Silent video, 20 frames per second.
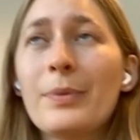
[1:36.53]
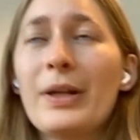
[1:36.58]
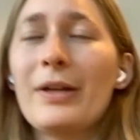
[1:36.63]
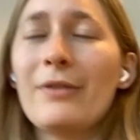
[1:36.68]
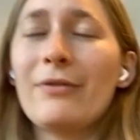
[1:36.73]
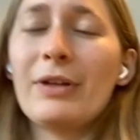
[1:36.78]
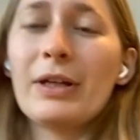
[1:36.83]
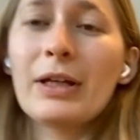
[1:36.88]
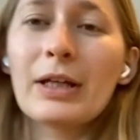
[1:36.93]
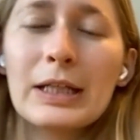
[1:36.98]
but
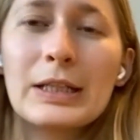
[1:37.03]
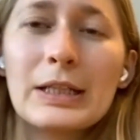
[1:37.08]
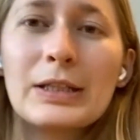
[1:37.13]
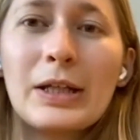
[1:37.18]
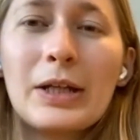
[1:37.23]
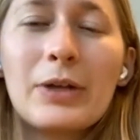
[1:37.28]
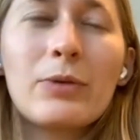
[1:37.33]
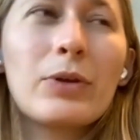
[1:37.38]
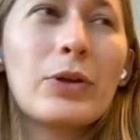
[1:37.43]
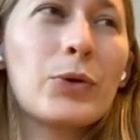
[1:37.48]
I think in
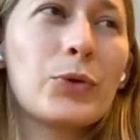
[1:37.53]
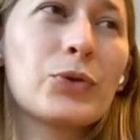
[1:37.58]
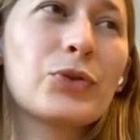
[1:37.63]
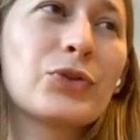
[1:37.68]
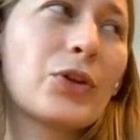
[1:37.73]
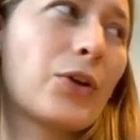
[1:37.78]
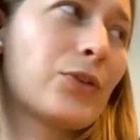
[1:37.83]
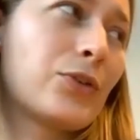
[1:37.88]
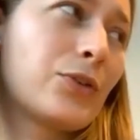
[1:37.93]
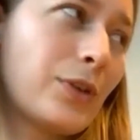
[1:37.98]
general
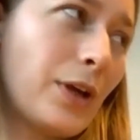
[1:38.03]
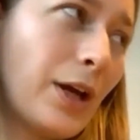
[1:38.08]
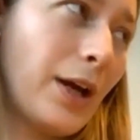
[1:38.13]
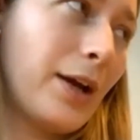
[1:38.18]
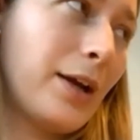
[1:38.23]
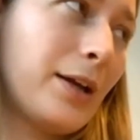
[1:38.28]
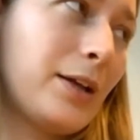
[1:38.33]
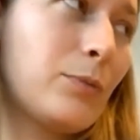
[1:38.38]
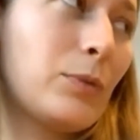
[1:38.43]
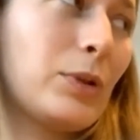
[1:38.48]
also
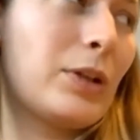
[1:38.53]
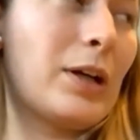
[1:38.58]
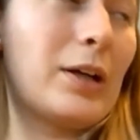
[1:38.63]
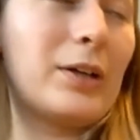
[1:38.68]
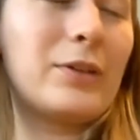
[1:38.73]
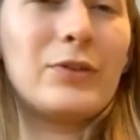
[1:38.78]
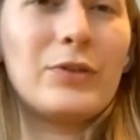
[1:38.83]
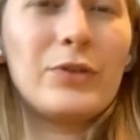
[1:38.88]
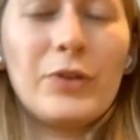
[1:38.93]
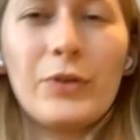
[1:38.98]
in
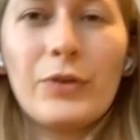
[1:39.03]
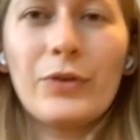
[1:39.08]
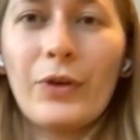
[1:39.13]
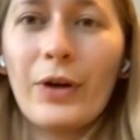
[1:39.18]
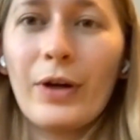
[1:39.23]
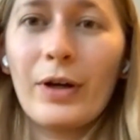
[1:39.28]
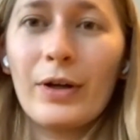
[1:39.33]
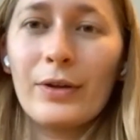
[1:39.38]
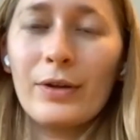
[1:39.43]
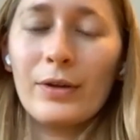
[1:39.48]
regards to
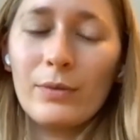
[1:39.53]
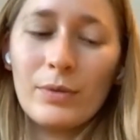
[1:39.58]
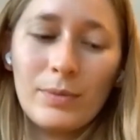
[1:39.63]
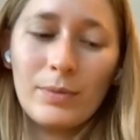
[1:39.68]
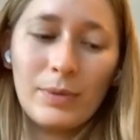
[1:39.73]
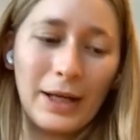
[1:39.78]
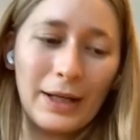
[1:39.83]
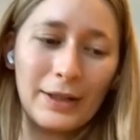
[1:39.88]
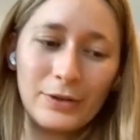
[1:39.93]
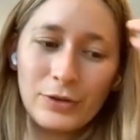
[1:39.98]
the
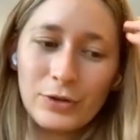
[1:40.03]
reply